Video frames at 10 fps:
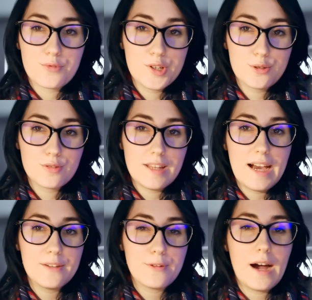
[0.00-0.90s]
real
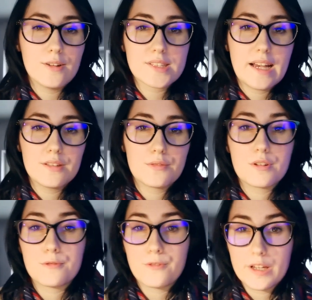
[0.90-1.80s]
life outside of
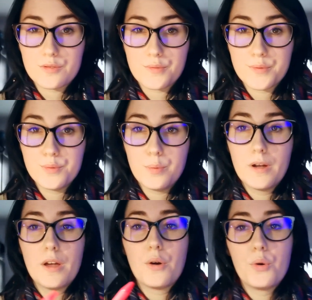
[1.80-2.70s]
her friend
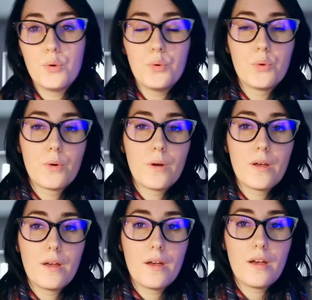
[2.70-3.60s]
group, who
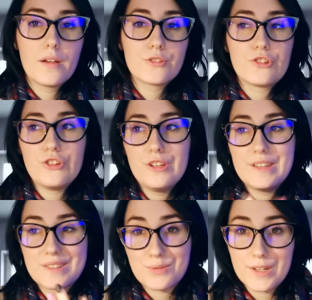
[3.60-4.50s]

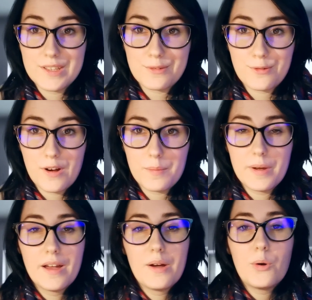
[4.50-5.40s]
she is running
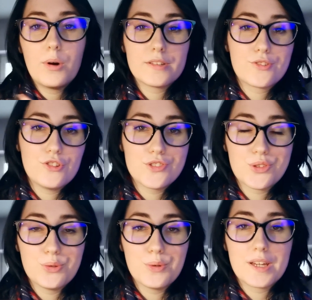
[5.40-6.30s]
from, what
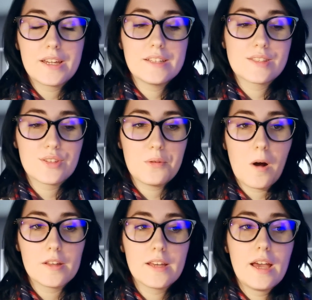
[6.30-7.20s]
she's doing, and so
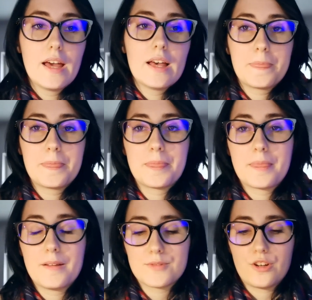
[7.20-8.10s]
on.
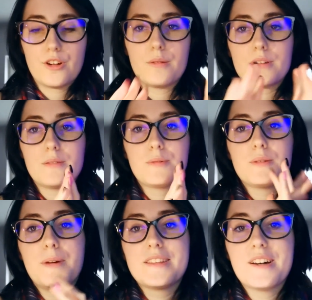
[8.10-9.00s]
I'm sorry, I'm gonna put
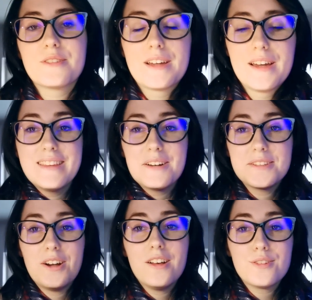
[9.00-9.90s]
the pen down. Now,
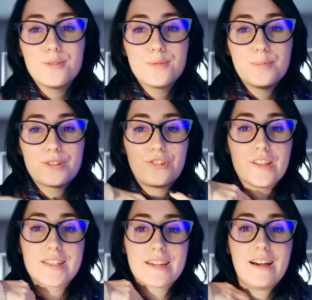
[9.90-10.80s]
the author of the book,
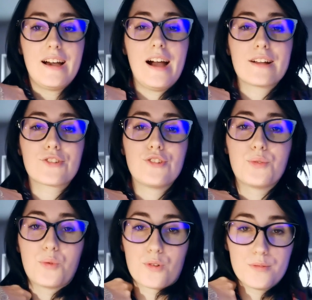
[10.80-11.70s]
Jessica,
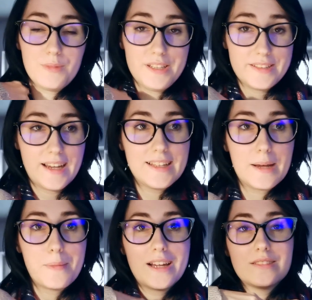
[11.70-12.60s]
actually warned me that
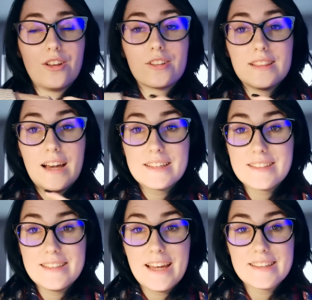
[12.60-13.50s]
I might not
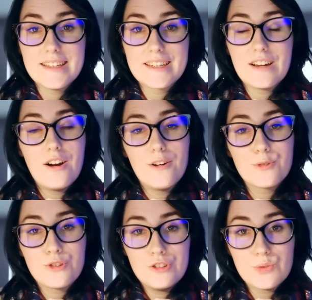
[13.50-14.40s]
like the ending
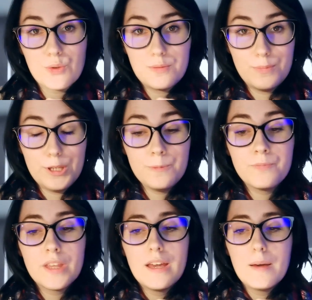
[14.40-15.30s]
of She's With Me